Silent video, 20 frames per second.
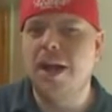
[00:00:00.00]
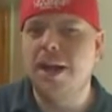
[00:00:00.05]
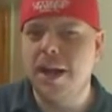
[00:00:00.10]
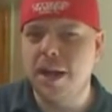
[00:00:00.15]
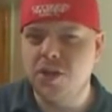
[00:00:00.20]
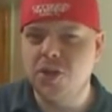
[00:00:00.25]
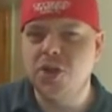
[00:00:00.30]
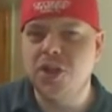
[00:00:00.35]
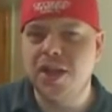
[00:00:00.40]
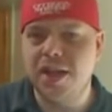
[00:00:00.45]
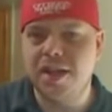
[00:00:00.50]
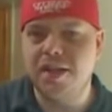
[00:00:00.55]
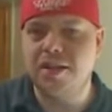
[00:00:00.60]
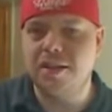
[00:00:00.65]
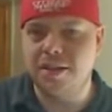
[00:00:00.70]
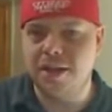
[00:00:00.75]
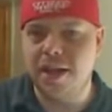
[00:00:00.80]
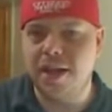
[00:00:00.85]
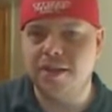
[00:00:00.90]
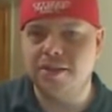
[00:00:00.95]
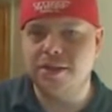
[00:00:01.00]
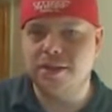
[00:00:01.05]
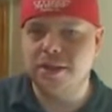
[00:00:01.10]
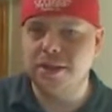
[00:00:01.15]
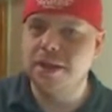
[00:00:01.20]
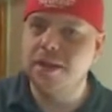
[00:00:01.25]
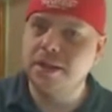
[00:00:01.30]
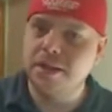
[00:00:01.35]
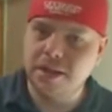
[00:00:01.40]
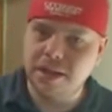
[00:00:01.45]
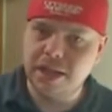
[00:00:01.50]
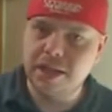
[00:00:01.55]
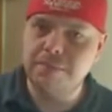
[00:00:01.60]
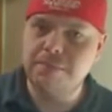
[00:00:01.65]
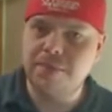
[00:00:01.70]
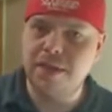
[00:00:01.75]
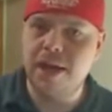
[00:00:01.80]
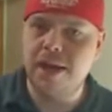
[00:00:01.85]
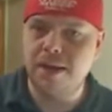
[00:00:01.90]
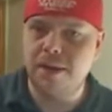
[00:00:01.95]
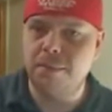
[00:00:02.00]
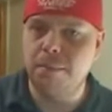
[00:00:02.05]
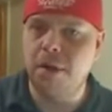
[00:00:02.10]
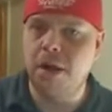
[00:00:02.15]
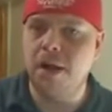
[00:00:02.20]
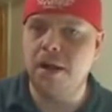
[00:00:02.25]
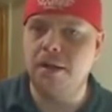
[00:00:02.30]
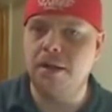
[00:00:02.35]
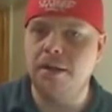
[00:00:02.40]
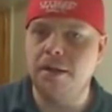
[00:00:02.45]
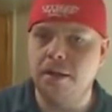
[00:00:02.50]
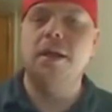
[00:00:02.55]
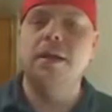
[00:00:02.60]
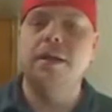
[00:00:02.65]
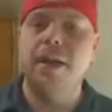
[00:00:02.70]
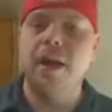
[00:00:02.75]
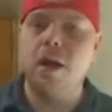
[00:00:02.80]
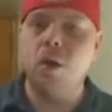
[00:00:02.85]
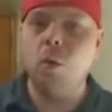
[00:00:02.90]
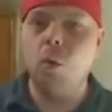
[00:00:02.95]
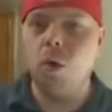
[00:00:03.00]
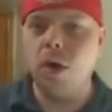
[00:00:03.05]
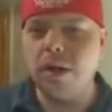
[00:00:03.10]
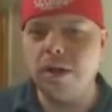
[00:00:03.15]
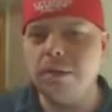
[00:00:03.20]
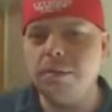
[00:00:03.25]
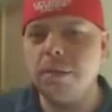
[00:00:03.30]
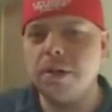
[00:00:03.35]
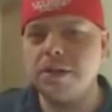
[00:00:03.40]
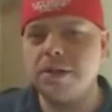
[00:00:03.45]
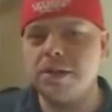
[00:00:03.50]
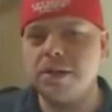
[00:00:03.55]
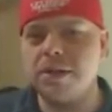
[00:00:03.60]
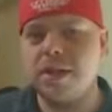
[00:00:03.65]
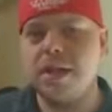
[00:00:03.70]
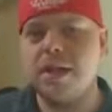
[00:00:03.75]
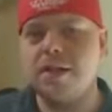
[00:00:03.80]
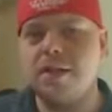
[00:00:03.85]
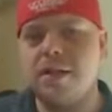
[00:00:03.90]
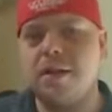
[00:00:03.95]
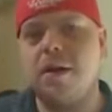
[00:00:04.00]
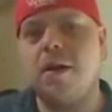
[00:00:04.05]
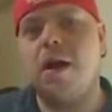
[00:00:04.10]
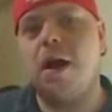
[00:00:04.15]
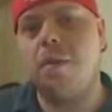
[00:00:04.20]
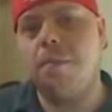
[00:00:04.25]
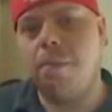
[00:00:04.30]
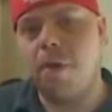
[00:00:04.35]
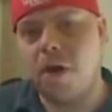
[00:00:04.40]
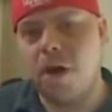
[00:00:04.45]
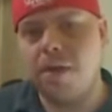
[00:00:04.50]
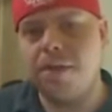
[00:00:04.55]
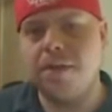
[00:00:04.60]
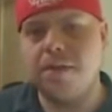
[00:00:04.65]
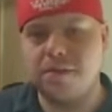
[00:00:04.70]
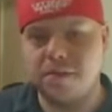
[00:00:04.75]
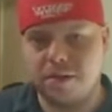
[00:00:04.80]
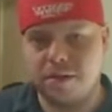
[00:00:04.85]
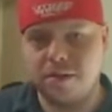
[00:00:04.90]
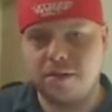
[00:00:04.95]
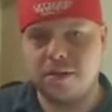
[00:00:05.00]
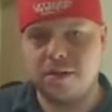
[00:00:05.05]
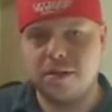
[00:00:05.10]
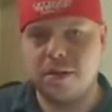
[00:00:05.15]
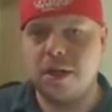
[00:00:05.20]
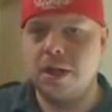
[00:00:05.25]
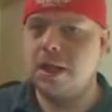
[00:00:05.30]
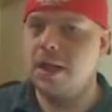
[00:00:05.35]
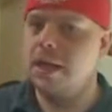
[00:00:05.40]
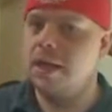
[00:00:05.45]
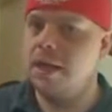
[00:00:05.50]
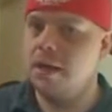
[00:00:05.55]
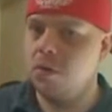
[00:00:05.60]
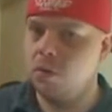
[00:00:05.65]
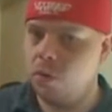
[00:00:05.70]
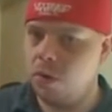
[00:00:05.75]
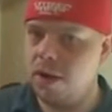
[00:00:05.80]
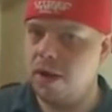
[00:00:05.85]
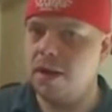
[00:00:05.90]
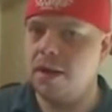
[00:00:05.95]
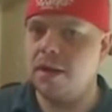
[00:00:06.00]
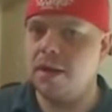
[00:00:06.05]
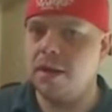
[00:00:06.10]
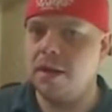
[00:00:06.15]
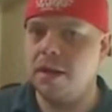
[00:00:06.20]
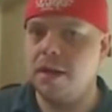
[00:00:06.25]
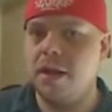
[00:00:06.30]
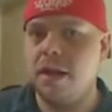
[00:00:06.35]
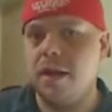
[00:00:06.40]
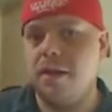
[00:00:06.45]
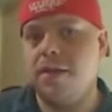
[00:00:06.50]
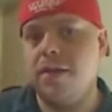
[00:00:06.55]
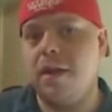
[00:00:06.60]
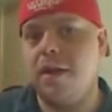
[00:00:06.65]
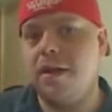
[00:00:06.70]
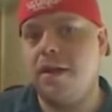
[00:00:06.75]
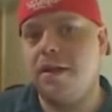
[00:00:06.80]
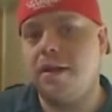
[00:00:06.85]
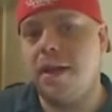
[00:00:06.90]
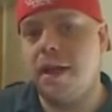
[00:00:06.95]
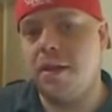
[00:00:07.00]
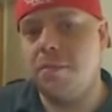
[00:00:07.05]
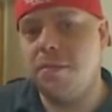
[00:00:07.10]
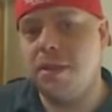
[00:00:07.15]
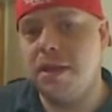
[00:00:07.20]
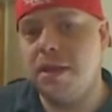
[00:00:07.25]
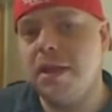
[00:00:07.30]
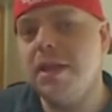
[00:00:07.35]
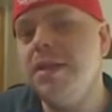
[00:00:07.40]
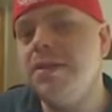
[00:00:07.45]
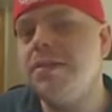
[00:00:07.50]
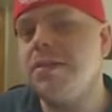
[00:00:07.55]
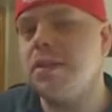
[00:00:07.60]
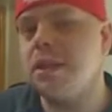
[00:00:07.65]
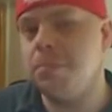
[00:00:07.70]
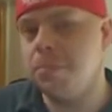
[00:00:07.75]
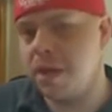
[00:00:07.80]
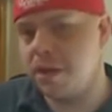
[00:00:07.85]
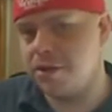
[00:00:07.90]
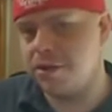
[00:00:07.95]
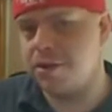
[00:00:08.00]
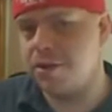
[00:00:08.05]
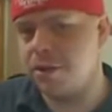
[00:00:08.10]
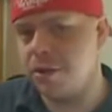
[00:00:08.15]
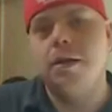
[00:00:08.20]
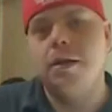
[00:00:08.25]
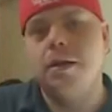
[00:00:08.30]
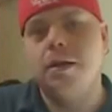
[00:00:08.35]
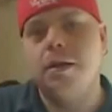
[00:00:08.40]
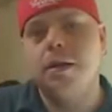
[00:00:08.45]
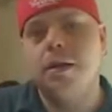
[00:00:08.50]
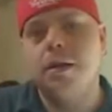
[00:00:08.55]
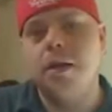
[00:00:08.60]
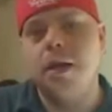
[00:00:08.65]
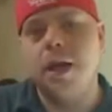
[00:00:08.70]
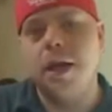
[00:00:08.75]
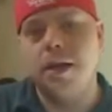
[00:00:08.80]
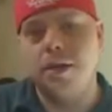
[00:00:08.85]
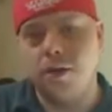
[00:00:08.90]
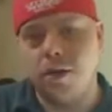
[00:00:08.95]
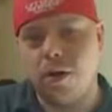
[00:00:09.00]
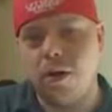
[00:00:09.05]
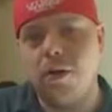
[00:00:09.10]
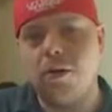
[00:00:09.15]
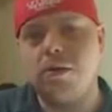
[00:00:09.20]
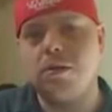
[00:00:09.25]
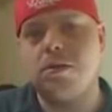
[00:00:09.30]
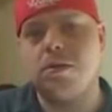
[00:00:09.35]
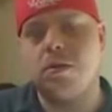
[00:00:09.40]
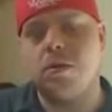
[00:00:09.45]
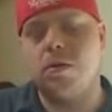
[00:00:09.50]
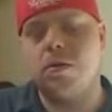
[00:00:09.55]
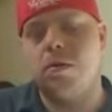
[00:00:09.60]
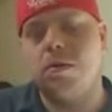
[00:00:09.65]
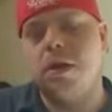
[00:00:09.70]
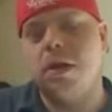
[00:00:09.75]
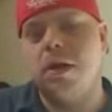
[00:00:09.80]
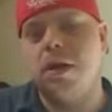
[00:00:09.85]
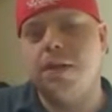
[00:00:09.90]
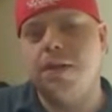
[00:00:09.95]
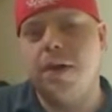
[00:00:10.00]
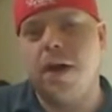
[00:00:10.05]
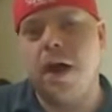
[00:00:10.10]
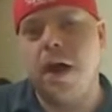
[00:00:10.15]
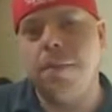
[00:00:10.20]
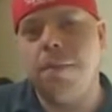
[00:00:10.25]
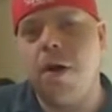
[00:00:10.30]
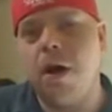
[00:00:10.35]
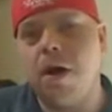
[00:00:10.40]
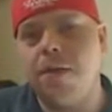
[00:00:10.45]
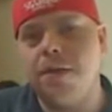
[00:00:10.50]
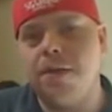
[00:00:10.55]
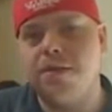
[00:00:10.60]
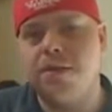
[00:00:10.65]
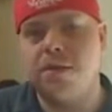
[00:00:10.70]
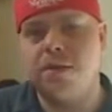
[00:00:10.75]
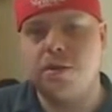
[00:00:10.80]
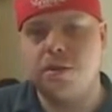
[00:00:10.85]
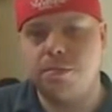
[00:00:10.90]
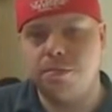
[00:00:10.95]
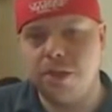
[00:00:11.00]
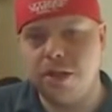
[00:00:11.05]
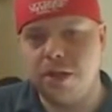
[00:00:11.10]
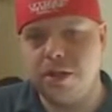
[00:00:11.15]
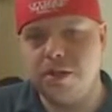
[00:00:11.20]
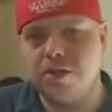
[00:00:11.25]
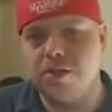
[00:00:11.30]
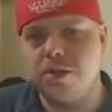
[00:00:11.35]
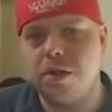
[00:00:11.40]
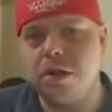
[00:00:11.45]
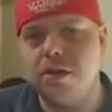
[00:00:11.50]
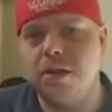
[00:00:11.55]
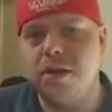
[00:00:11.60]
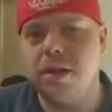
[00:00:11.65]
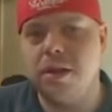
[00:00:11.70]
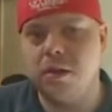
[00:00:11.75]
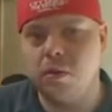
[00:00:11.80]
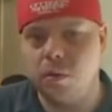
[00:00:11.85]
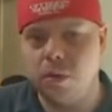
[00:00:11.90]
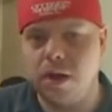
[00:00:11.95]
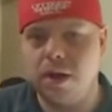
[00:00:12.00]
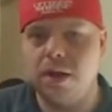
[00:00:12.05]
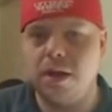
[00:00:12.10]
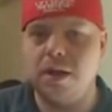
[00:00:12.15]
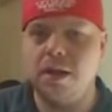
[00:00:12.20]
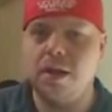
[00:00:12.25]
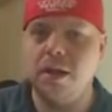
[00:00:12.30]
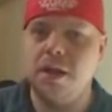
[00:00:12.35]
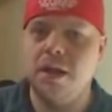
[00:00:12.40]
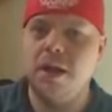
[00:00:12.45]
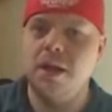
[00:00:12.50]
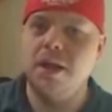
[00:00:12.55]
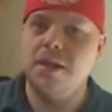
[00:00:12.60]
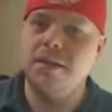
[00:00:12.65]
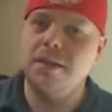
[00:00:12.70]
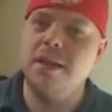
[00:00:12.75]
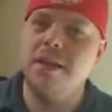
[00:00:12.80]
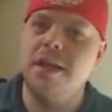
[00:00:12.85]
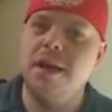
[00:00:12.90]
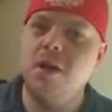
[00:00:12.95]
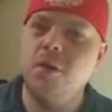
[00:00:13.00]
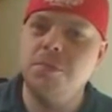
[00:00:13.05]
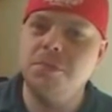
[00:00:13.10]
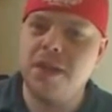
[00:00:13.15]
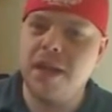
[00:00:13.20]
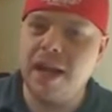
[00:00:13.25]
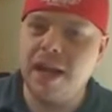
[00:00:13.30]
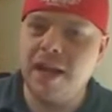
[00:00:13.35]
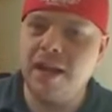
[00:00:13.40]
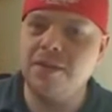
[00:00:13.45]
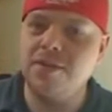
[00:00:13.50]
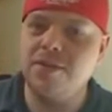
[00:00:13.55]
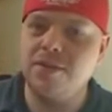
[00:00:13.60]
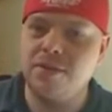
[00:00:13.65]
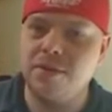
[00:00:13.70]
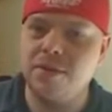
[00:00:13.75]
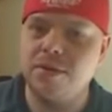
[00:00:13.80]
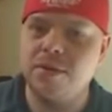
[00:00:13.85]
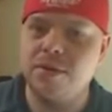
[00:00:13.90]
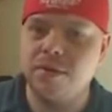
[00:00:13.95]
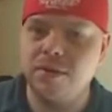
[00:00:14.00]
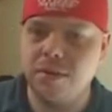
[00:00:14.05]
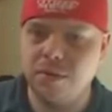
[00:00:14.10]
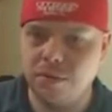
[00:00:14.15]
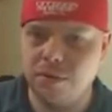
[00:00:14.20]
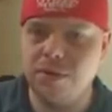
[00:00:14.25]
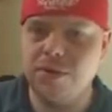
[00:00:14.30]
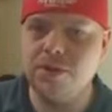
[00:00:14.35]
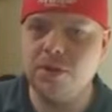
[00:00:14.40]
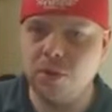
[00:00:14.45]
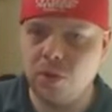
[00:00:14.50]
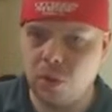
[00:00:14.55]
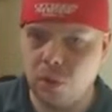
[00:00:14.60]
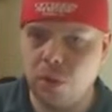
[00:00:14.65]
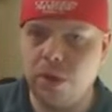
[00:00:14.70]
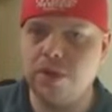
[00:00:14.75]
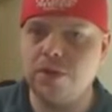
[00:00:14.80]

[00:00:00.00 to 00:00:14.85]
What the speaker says: An educated guess. Keep that in mind. Now one must state their hypothesis in a way that it can be easily measured. And also, the hypothesis should be constructed in a way that helps answer the original